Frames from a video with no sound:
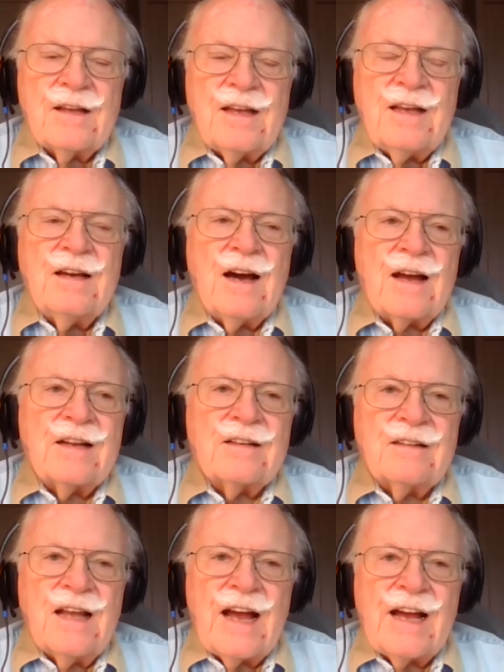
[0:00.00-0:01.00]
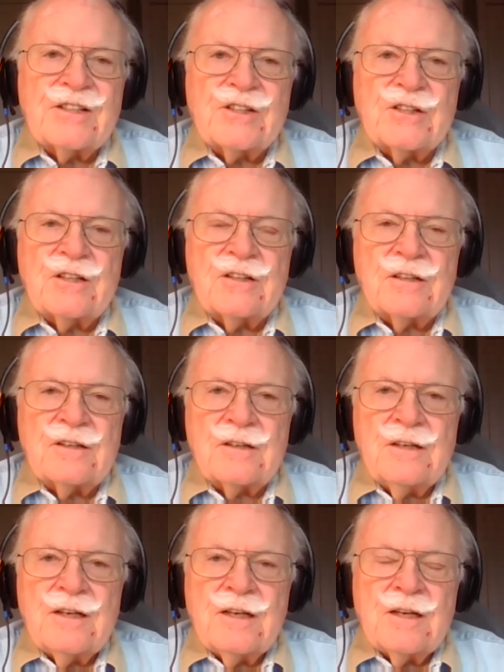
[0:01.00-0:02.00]
he got his last
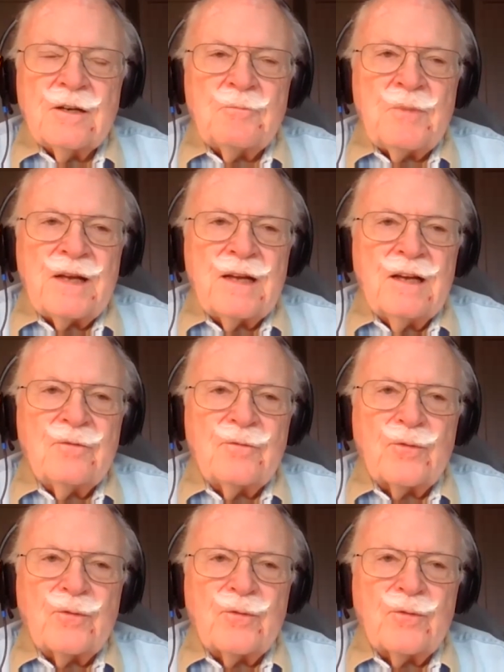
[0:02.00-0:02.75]
big